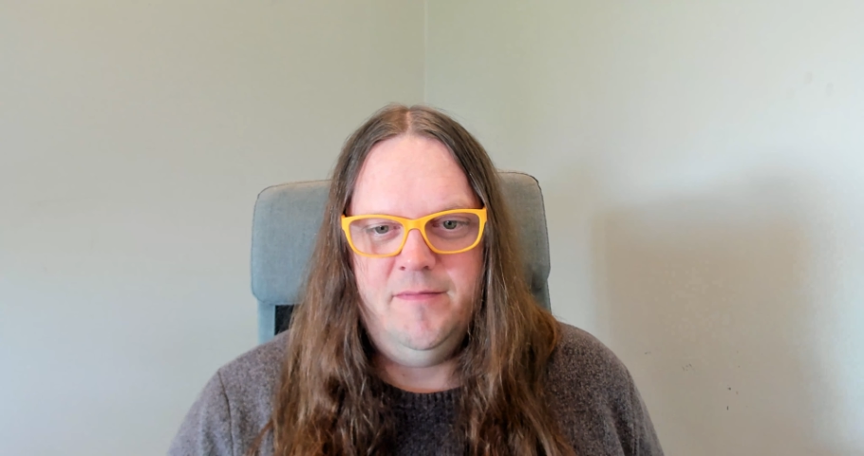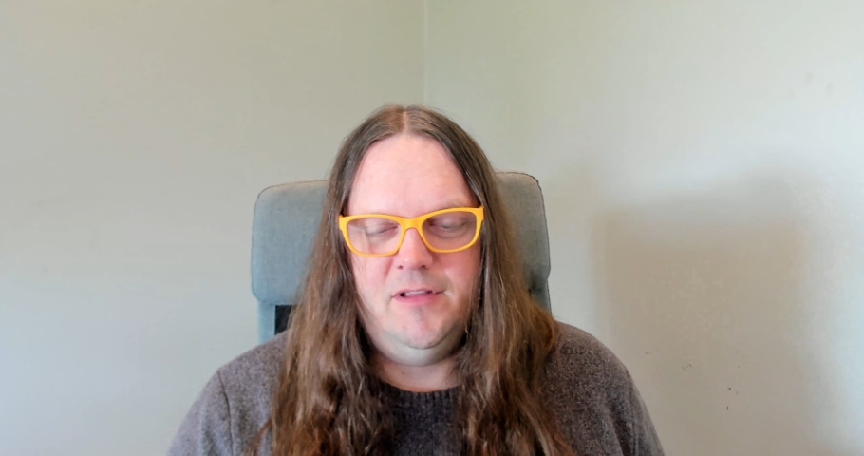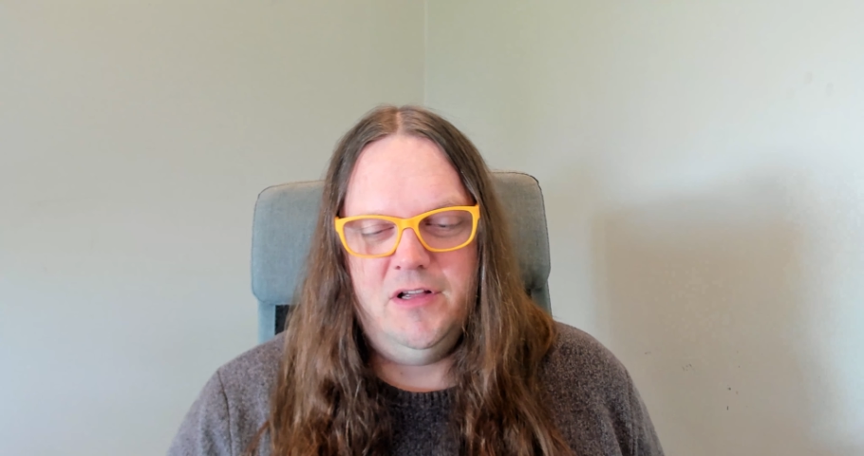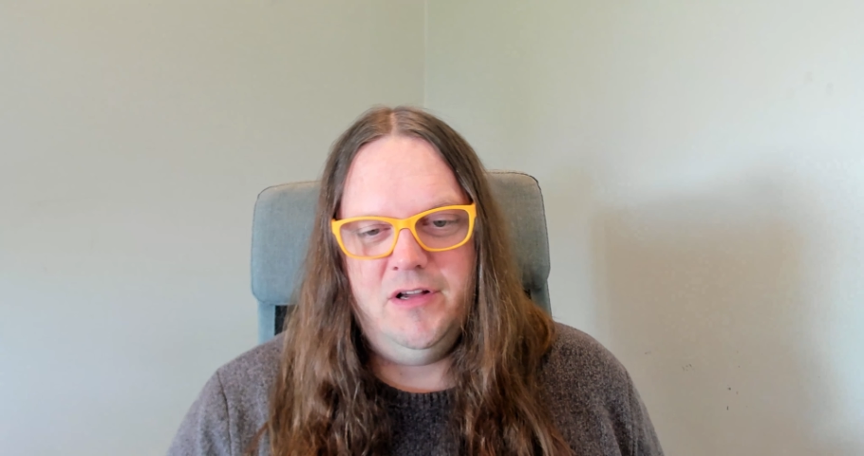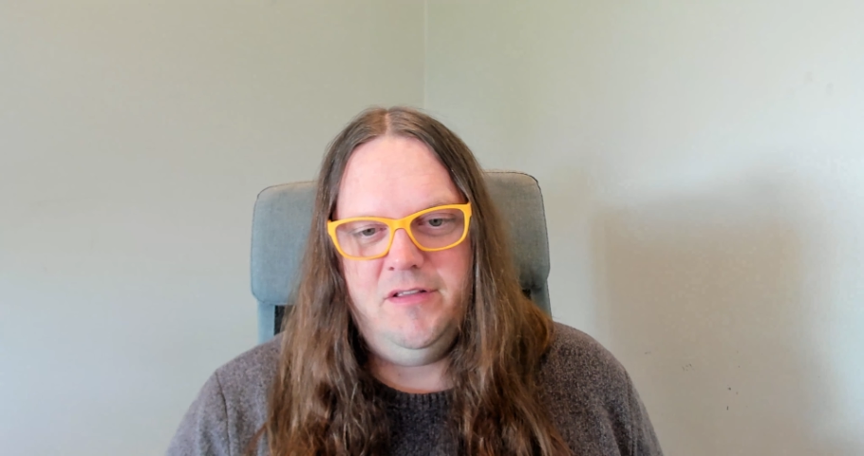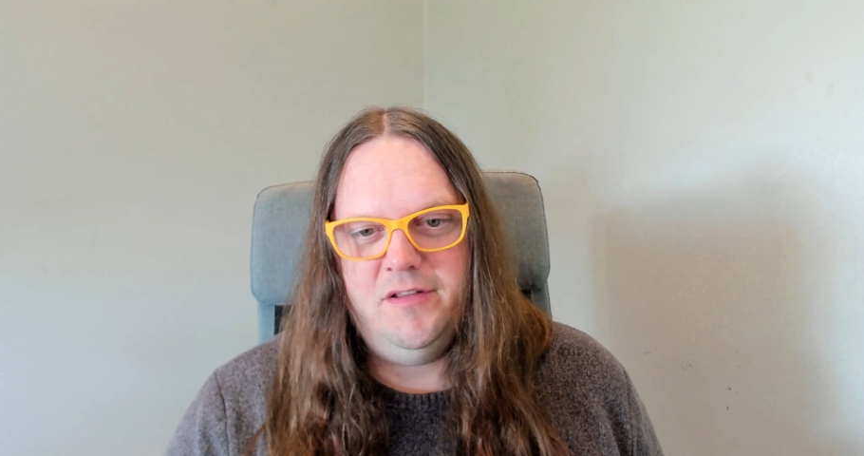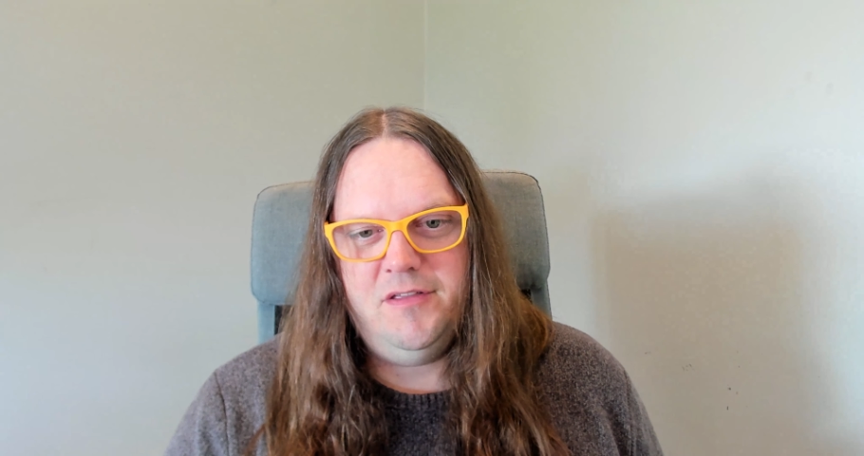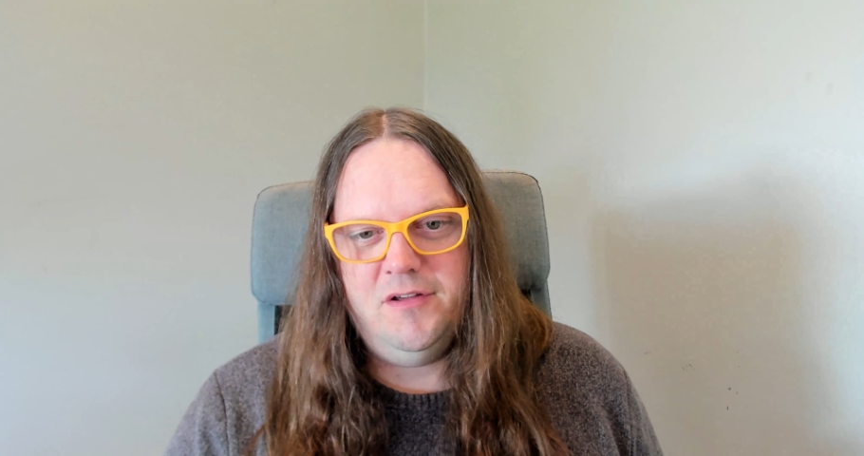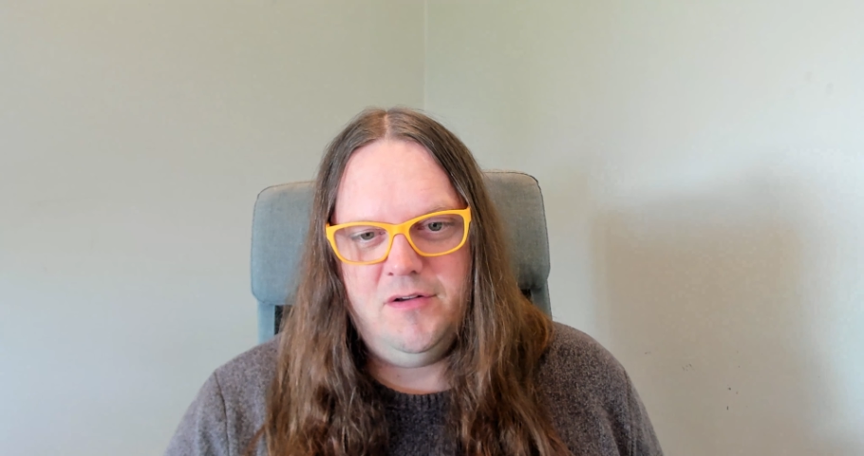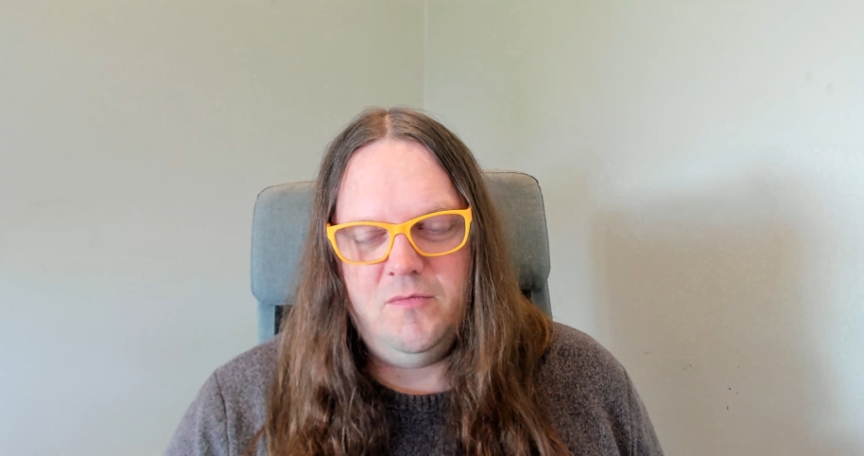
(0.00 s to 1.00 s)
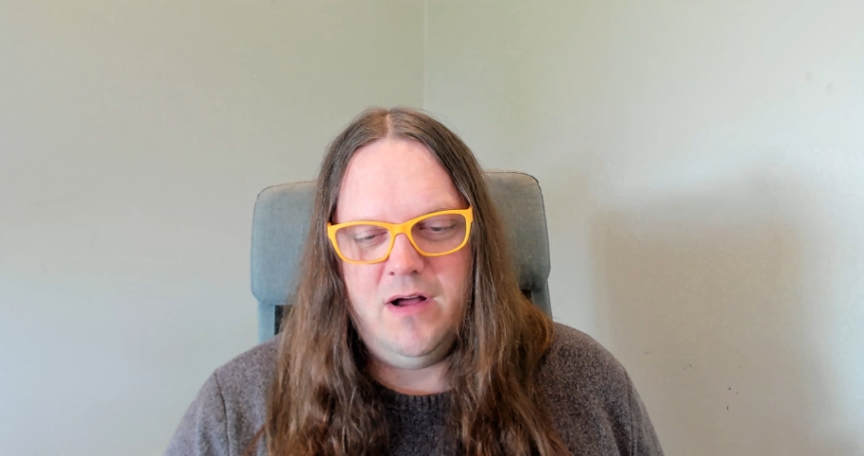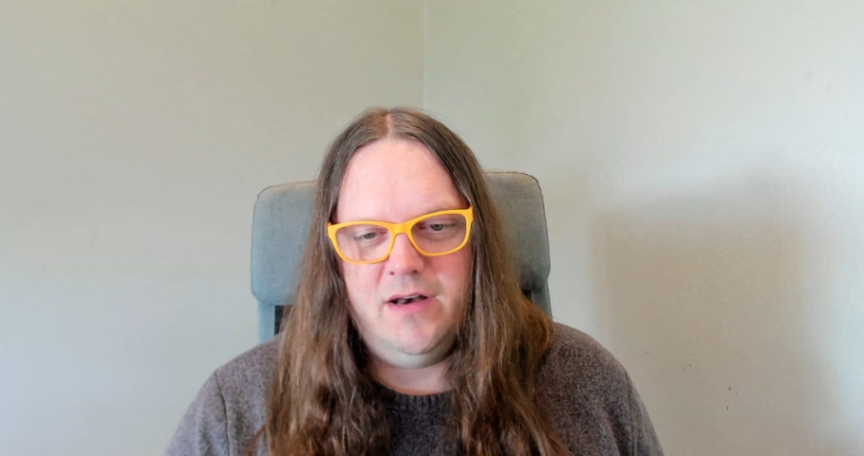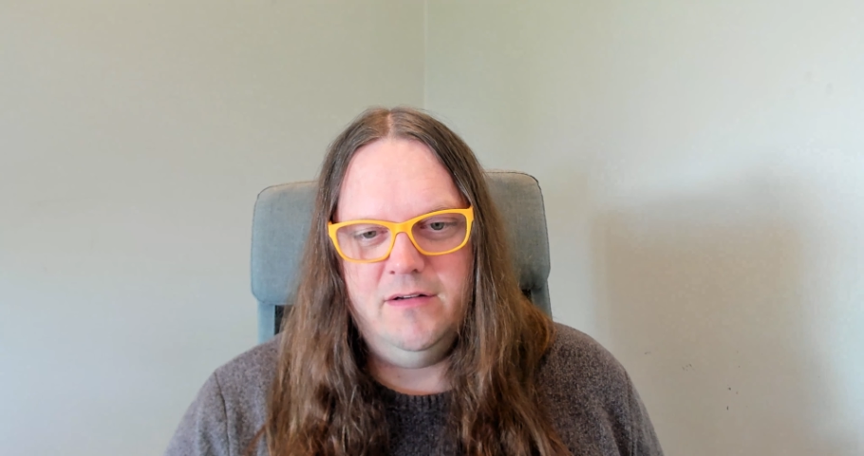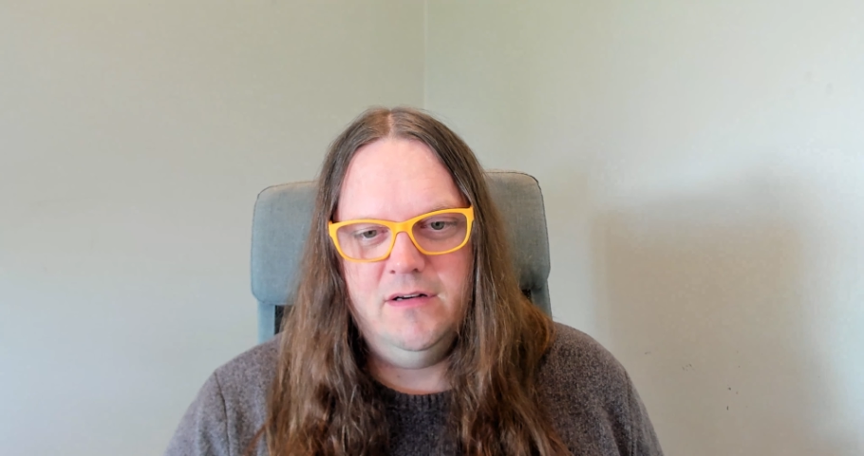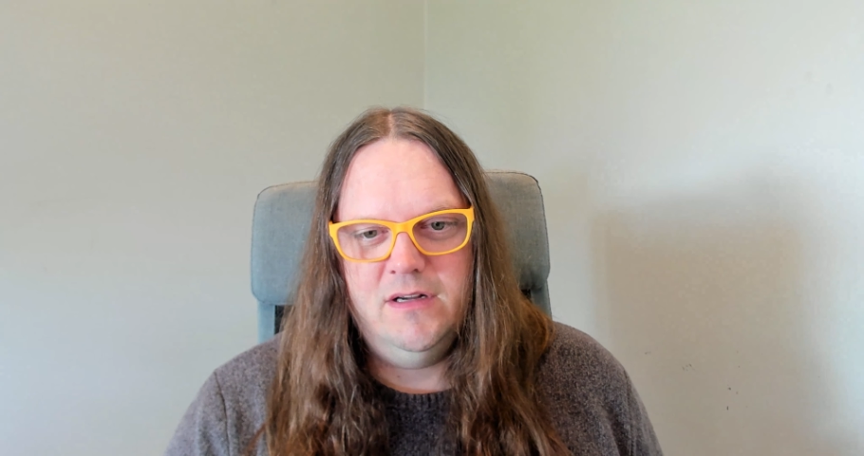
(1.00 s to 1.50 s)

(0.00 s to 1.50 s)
learn the third one,